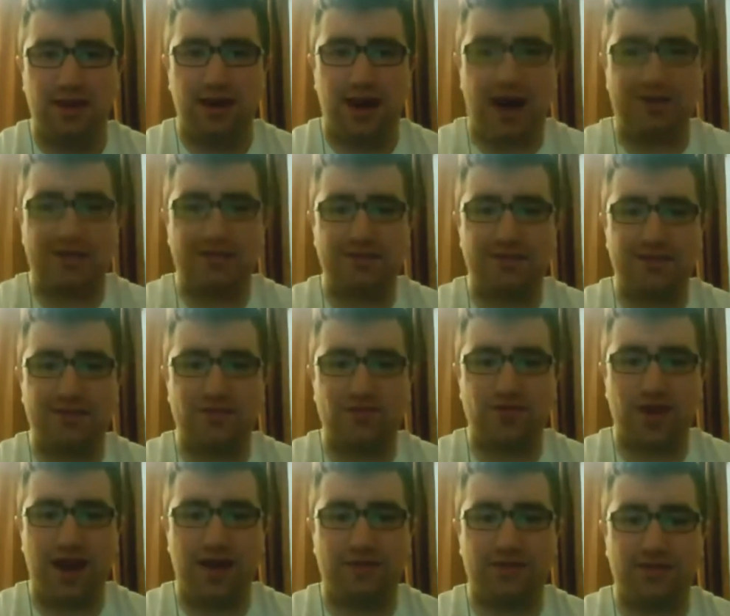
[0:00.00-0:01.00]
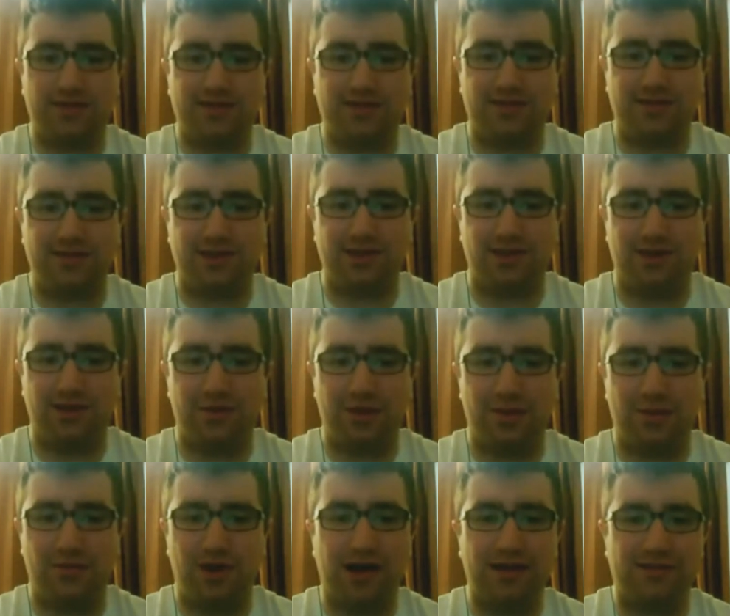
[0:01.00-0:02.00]
I think this draft is certainly
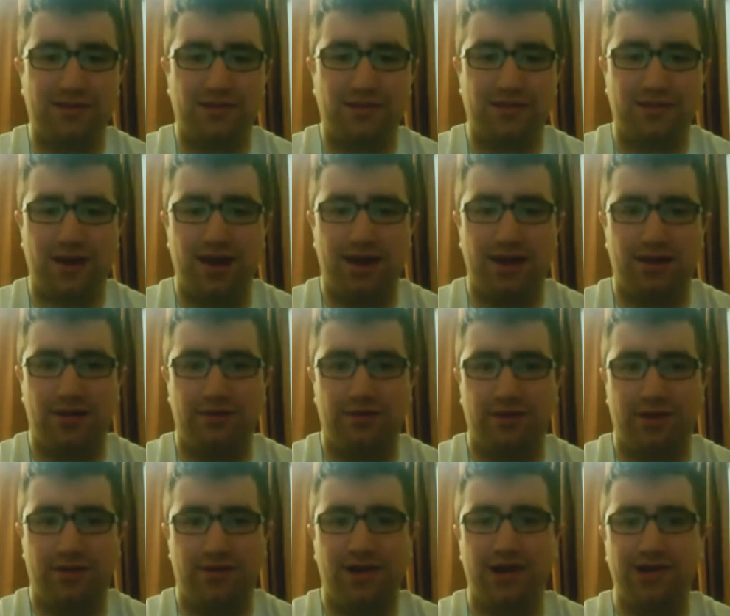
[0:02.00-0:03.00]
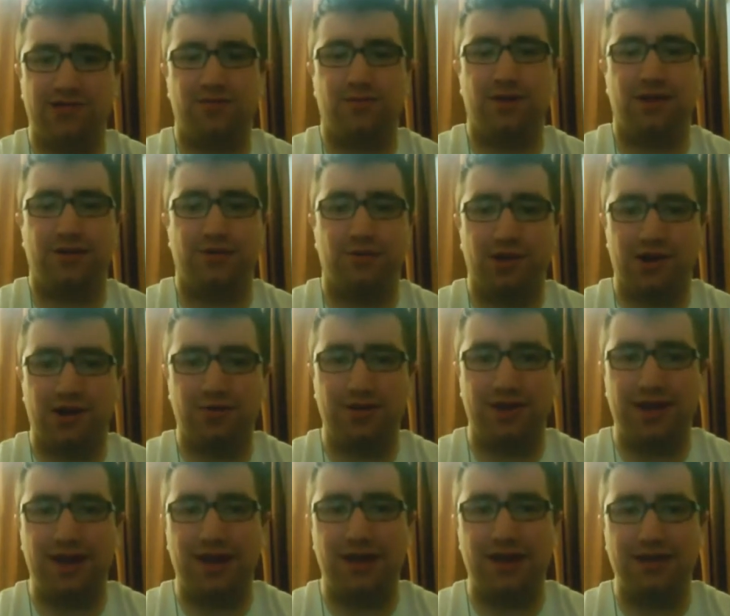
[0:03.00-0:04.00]
going to be impressive, and over at Around the Rink, we're
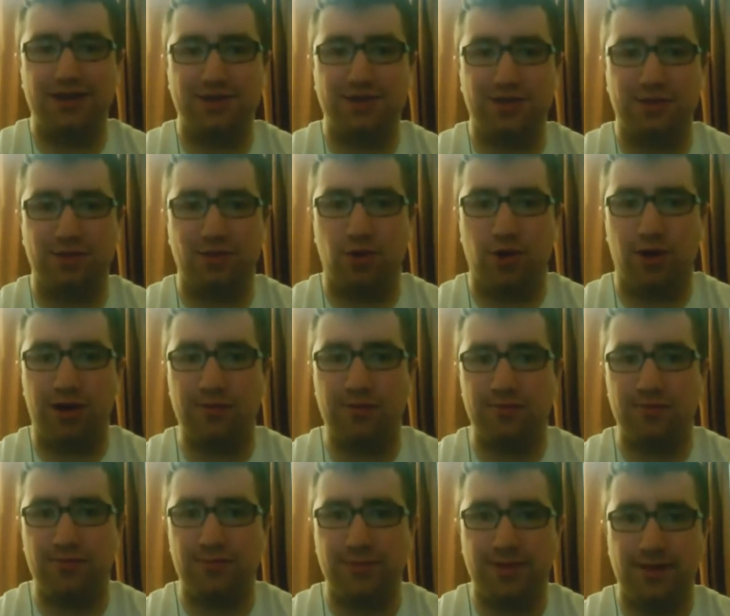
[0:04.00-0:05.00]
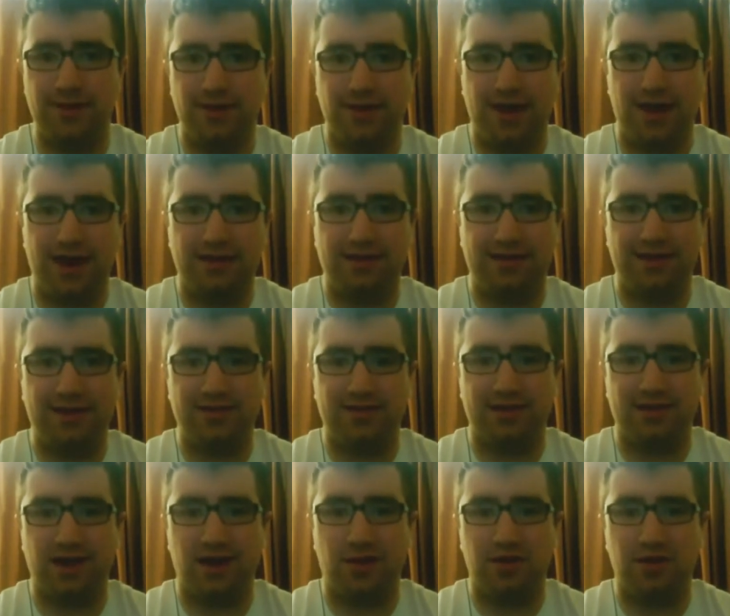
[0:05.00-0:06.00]
going to be getting into it more
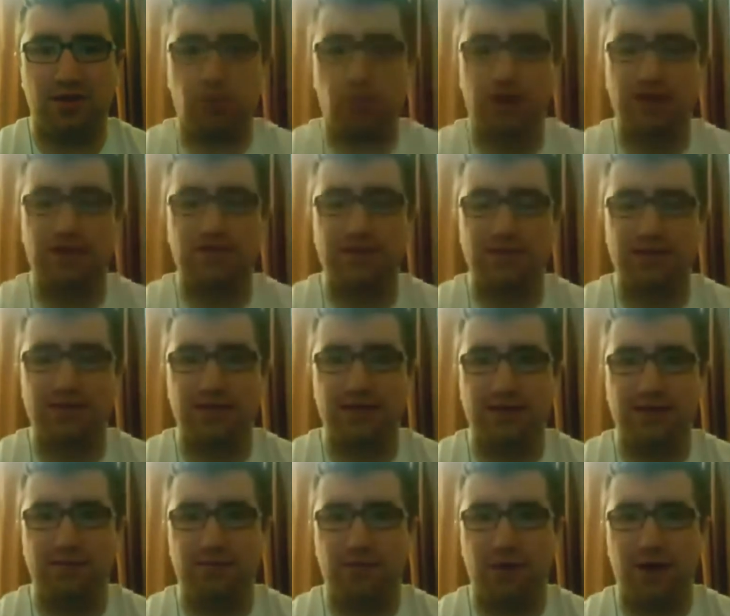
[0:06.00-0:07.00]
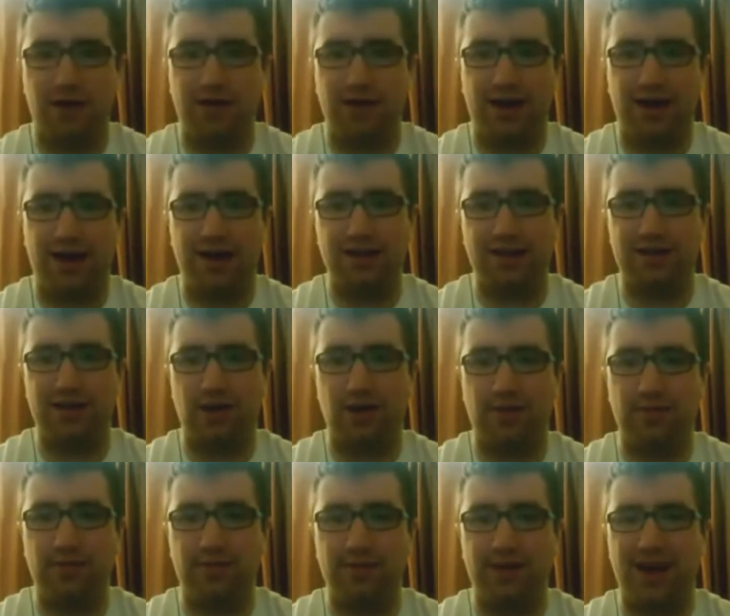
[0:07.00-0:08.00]
in the coming weeks. But
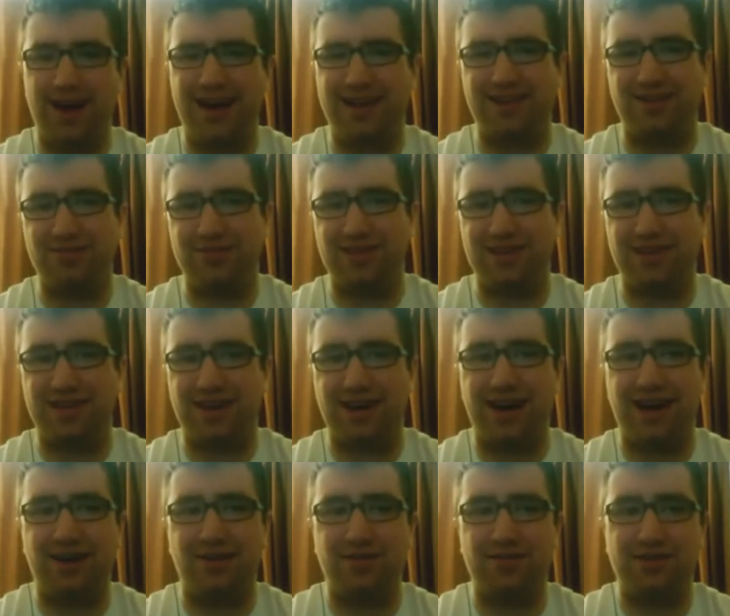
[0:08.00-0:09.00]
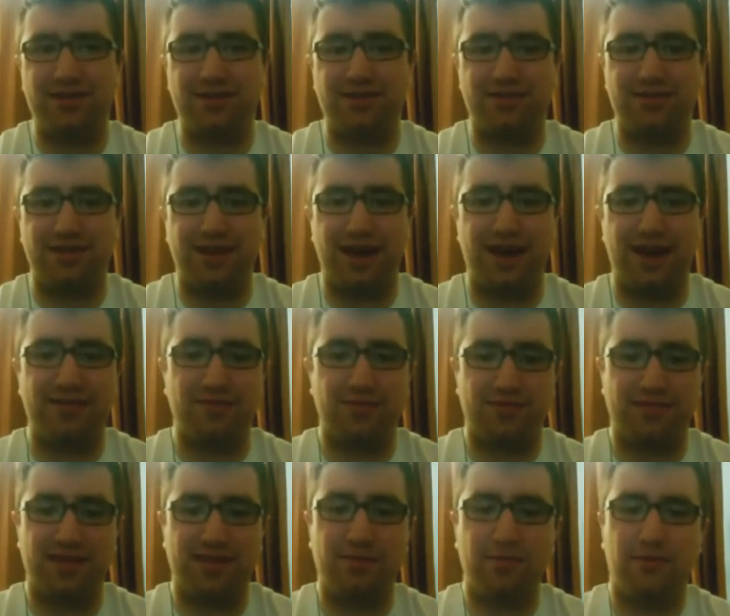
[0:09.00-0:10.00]
I don't think, as we were
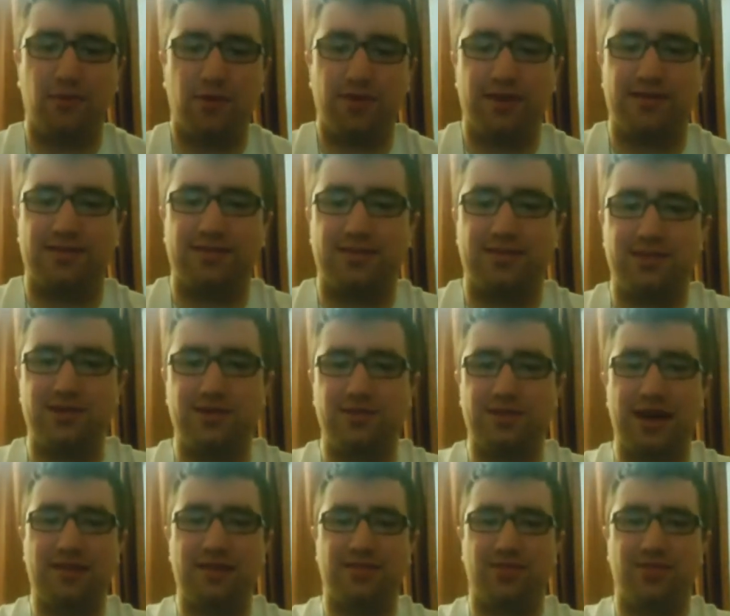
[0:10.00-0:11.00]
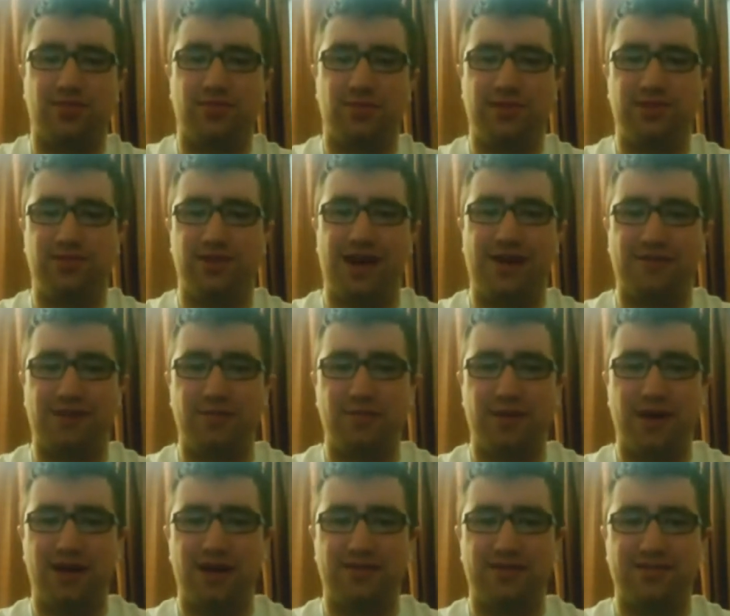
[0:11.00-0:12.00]
saying before this, the 2003 draft
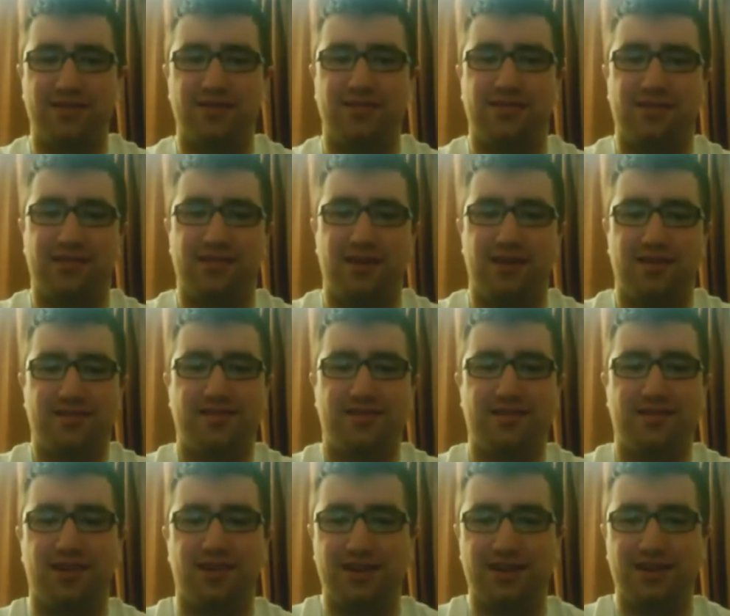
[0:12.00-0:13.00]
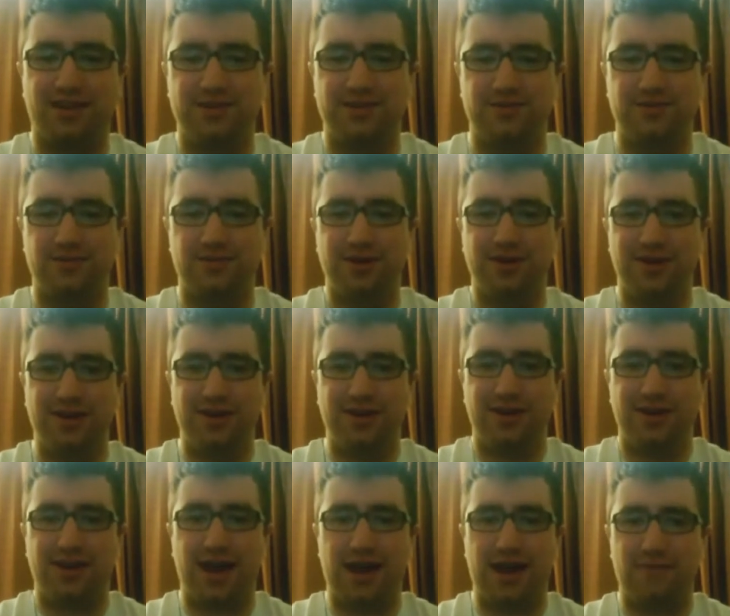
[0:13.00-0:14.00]
comparisons are starting to
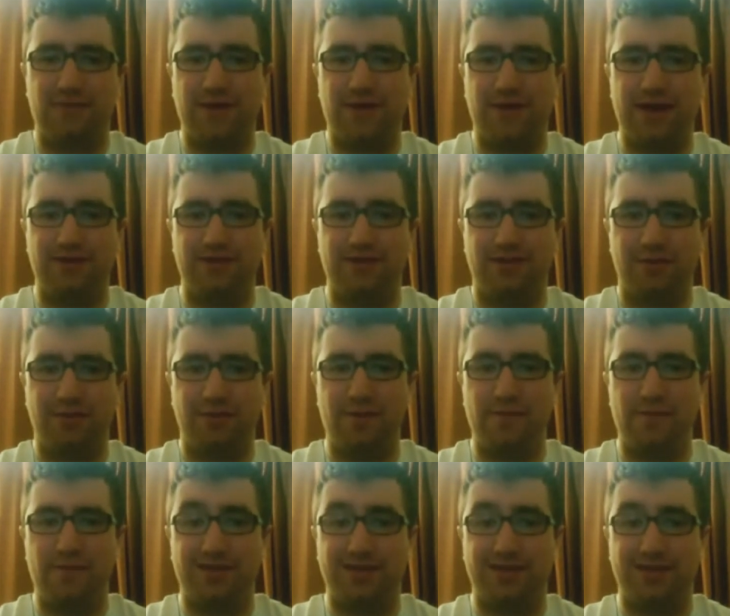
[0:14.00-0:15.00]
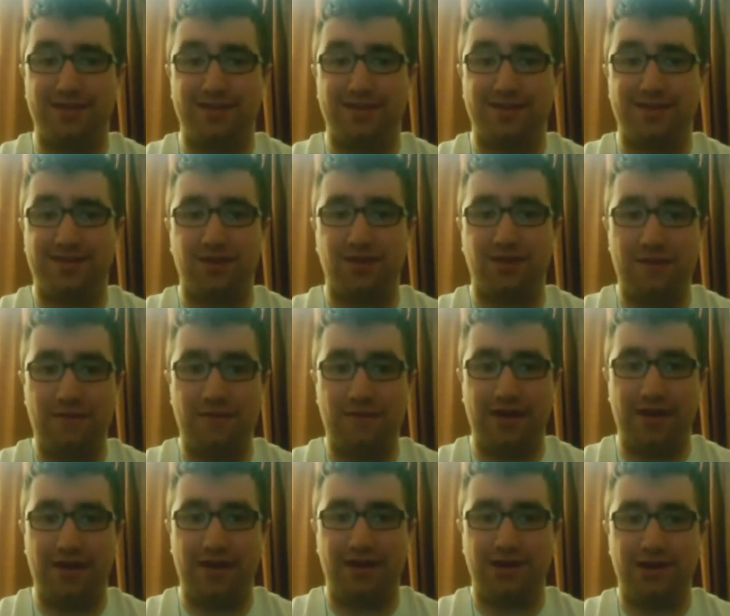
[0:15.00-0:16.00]
kind of fade a little bit. But this is still a
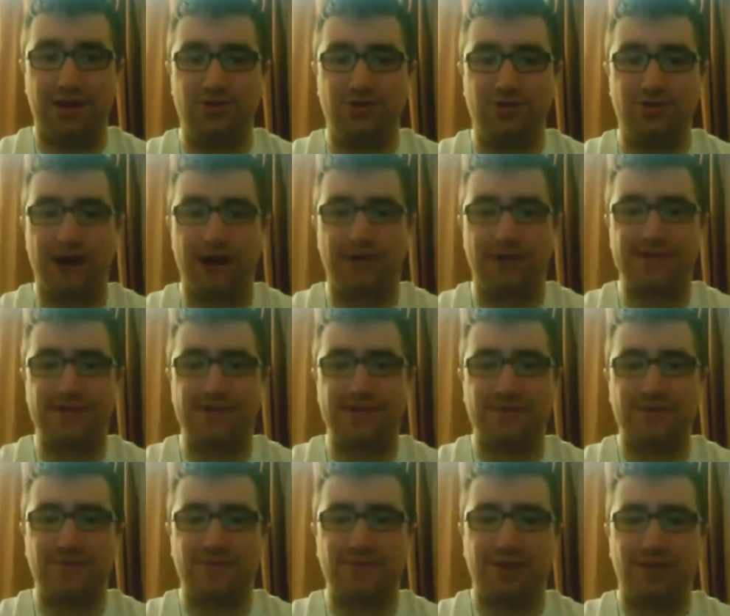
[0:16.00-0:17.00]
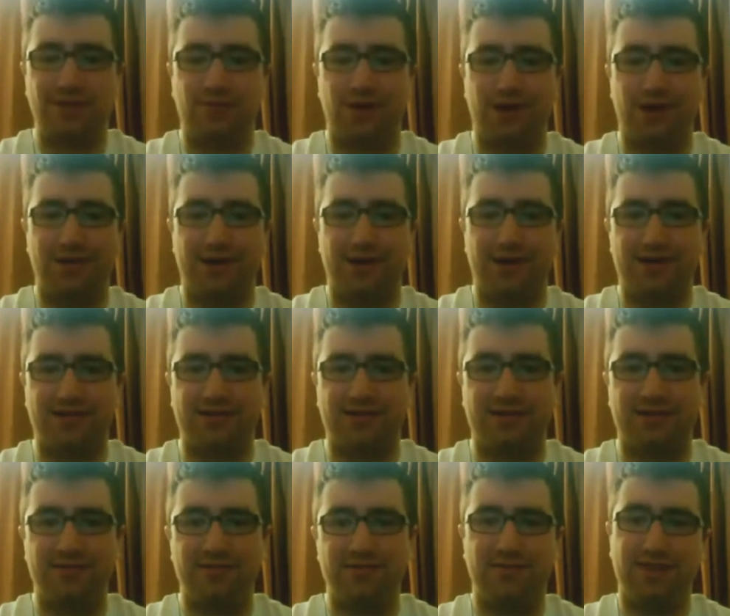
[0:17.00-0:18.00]
very good draft where
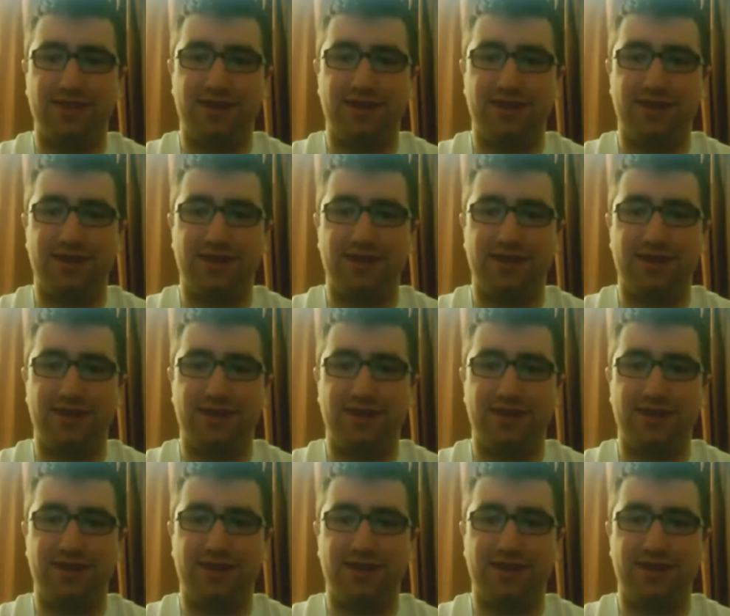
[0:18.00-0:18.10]
there's